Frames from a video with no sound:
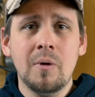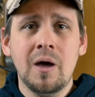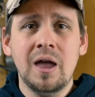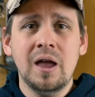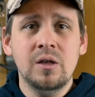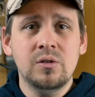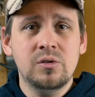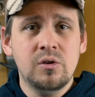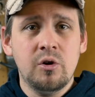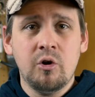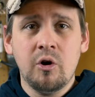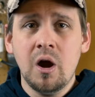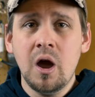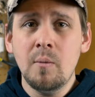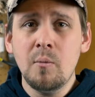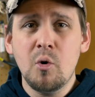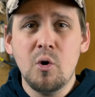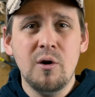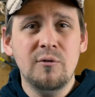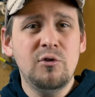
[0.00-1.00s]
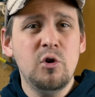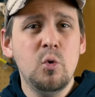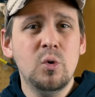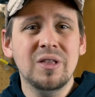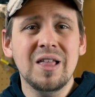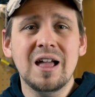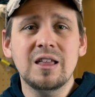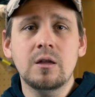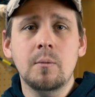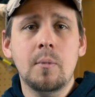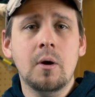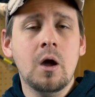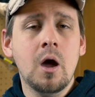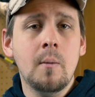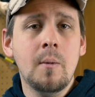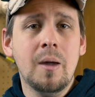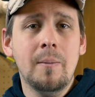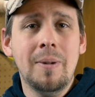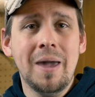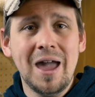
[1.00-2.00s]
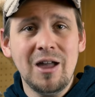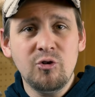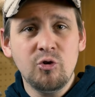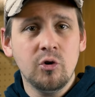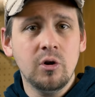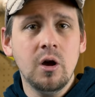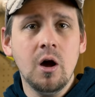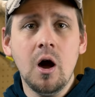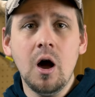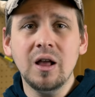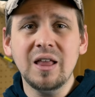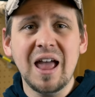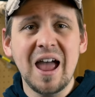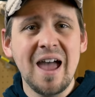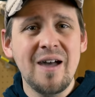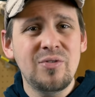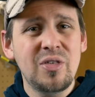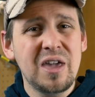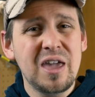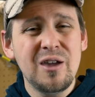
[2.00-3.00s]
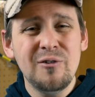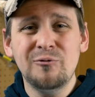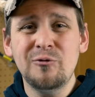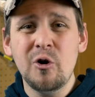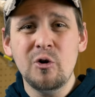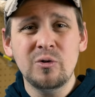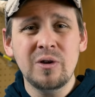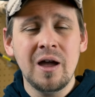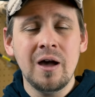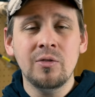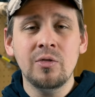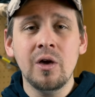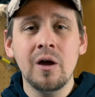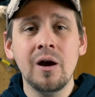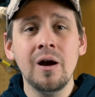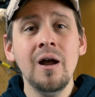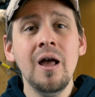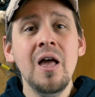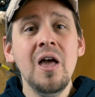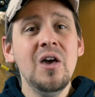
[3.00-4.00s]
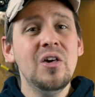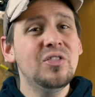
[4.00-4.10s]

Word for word: my Instagram, or if you would like to become a Patreon, I have the info down there.